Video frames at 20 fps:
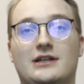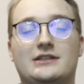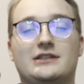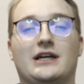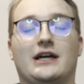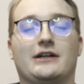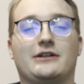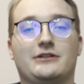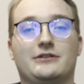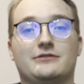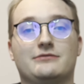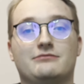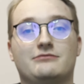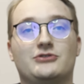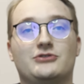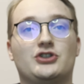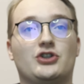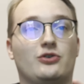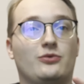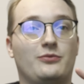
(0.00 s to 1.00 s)
attacker.
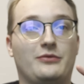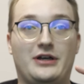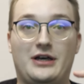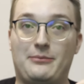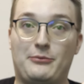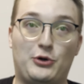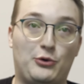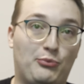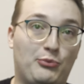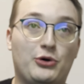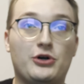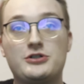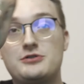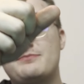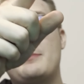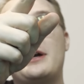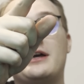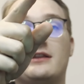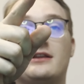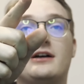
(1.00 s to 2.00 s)
So I'm gonna push
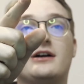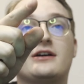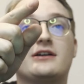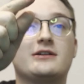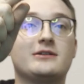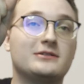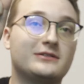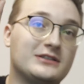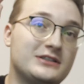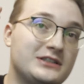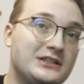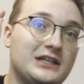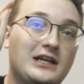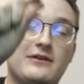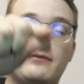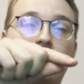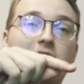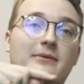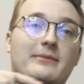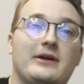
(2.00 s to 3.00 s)
my luck, see
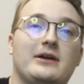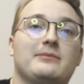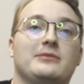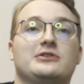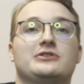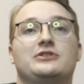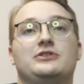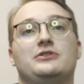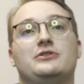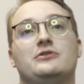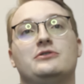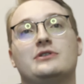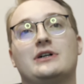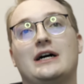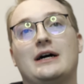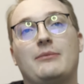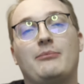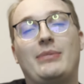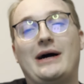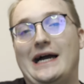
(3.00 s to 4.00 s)
if I'm able to
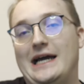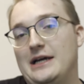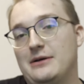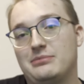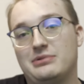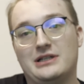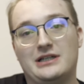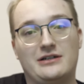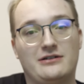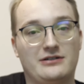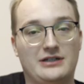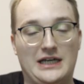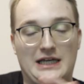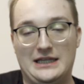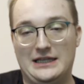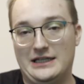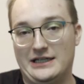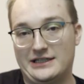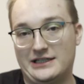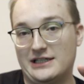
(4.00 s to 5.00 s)
buy a player and
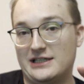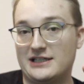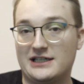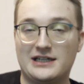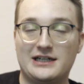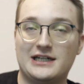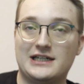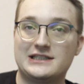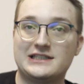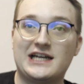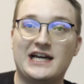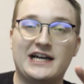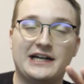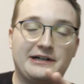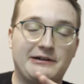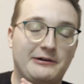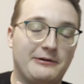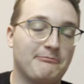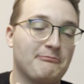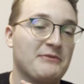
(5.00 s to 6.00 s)
get lucky and get an
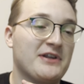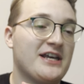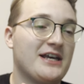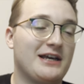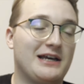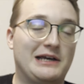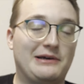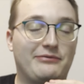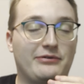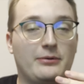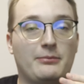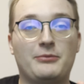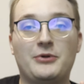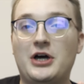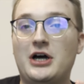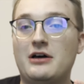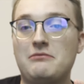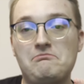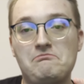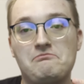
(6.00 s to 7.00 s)
attacker. If I'm
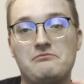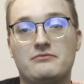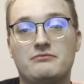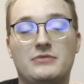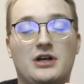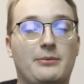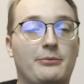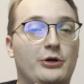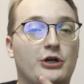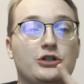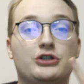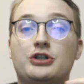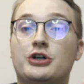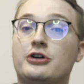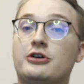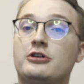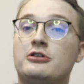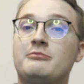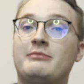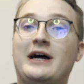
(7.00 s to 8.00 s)
not, I'm gonna
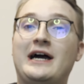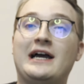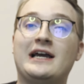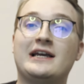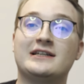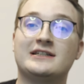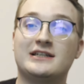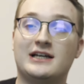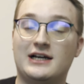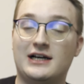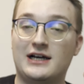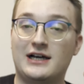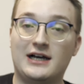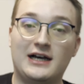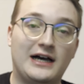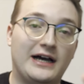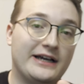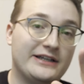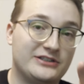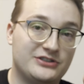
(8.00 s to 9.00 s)
turn my
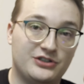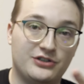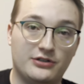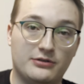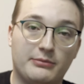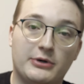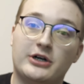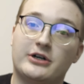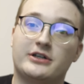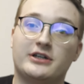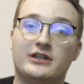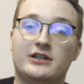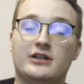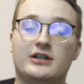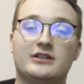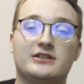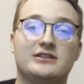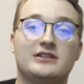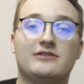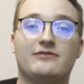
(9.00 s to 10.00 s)
eyes to the market
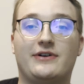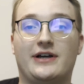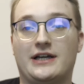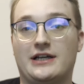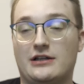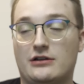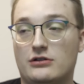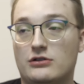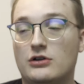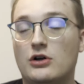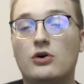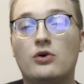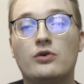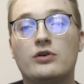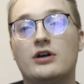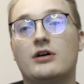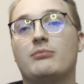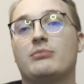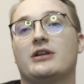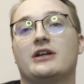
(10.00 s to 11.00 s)
and see if I can
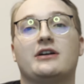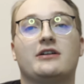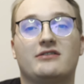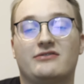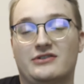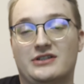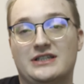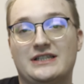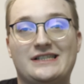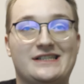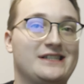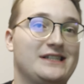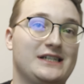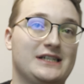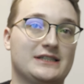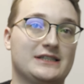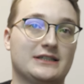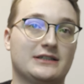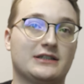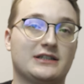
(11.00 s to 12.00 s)
loan a player for this
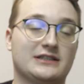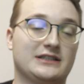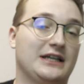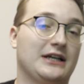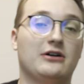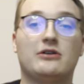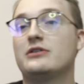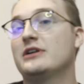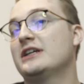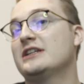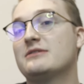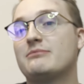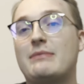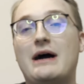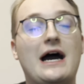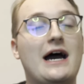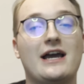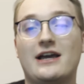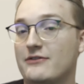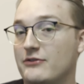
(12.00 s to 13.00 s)
season, because I don't need to
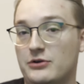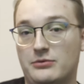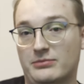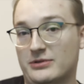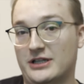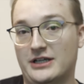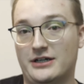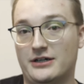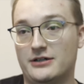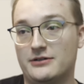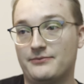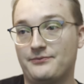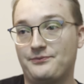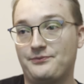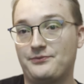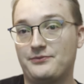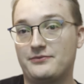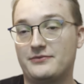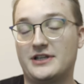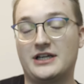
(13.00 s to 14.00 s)
buy every player.
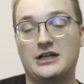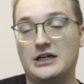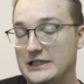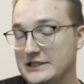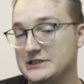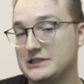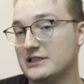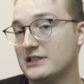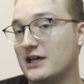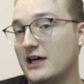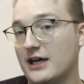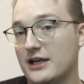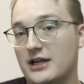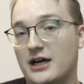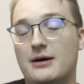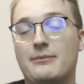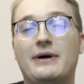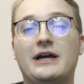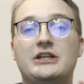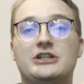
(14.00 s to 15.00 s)
They cost a lot.
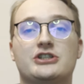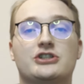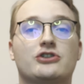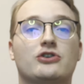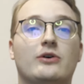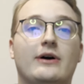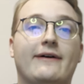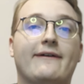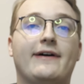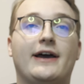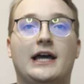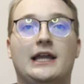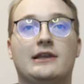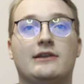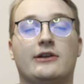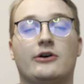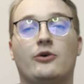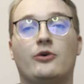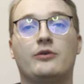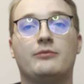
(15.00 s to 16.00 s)
I might just go out and
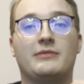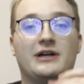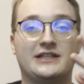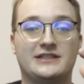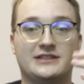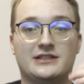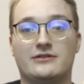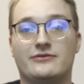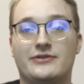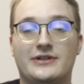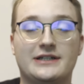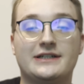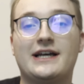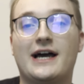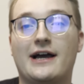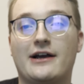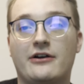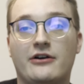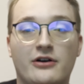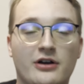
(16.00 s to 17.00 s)
loan myself an
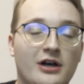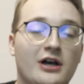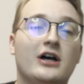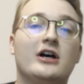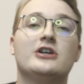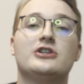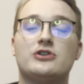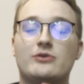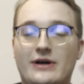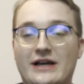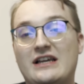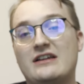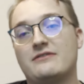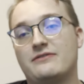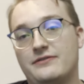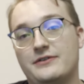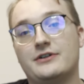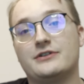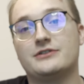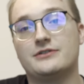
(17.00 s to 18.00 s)
attacker so I can
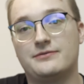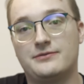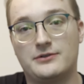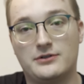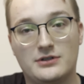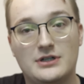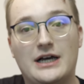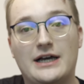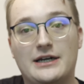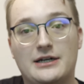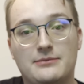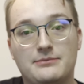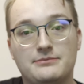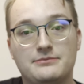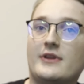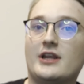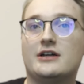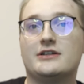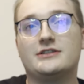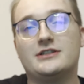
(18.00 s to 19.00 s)
field a full lineup.
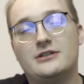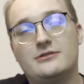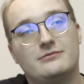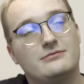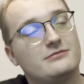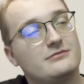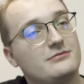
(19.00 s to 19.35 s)
So